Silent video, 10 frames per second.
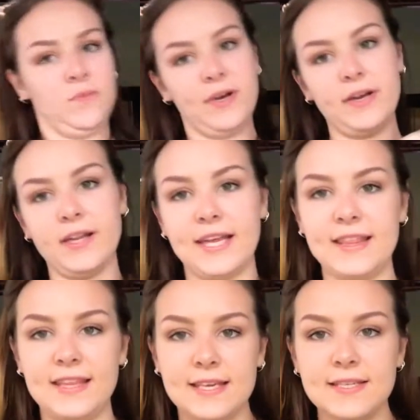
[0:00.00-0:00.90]
wear it like
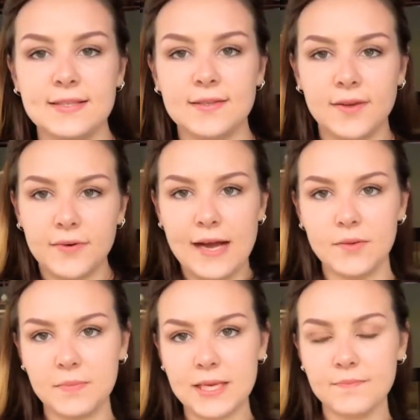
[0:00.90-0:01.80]
this
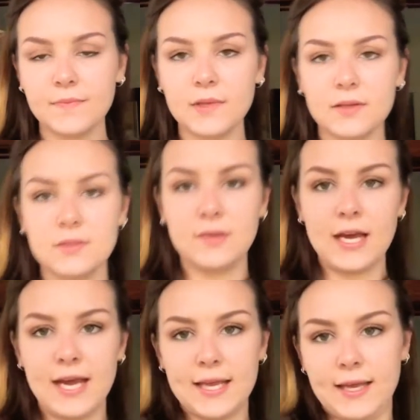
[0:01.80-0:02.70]
around me so
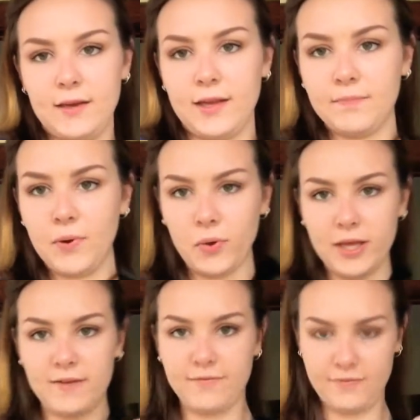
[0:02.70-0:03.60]
that I can like pull
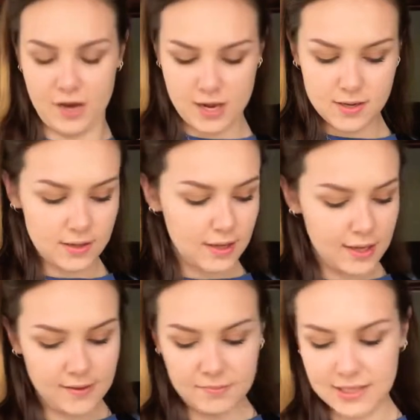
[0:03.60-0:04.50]
it in front,
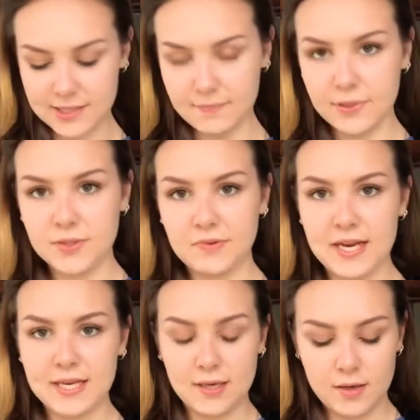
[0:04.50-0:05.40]
and then my zipper's
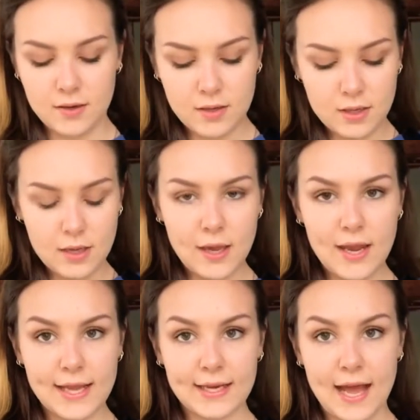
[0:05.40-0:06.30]
right here
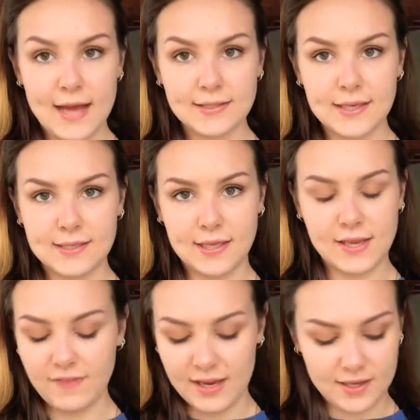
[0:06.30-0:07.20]
and I can access
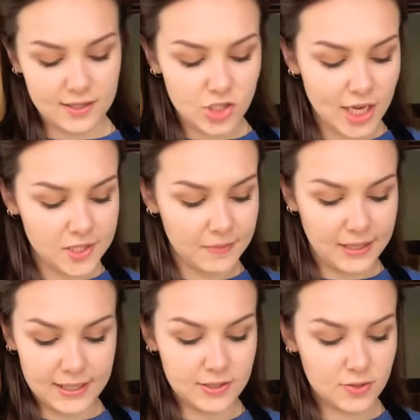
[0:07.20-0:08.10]
like if I need to change
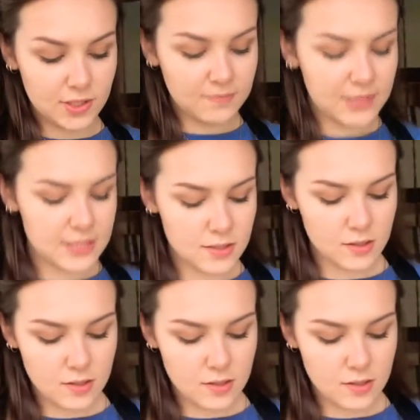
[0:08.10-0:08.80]
my lens or something.